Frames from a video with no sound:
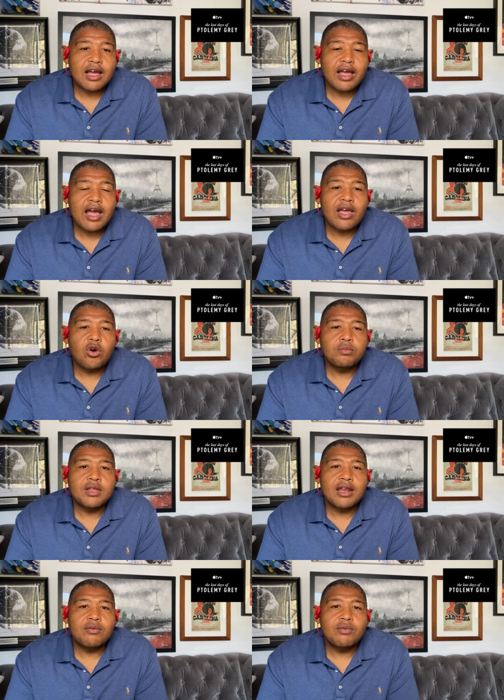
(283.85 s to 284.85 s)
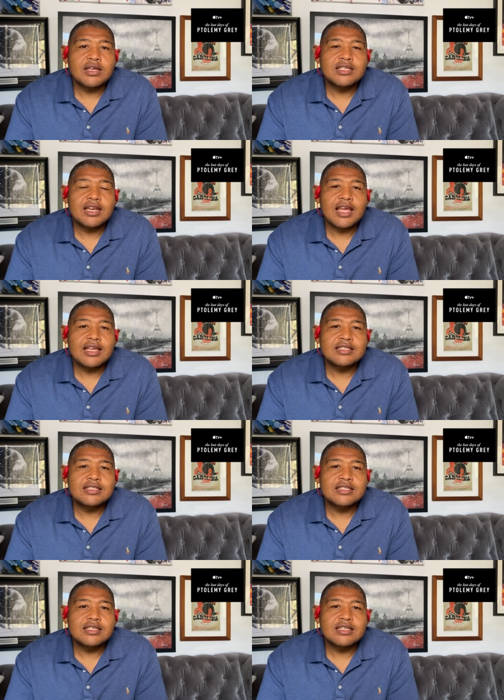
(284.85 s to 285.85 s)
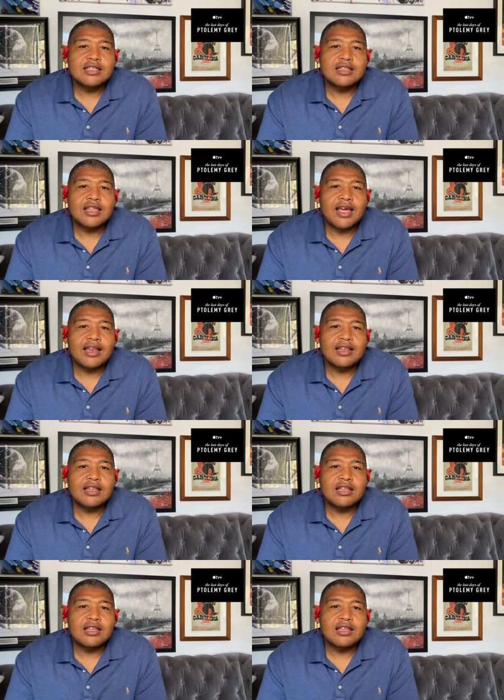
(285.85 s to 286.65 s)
I, I hope that it resonates that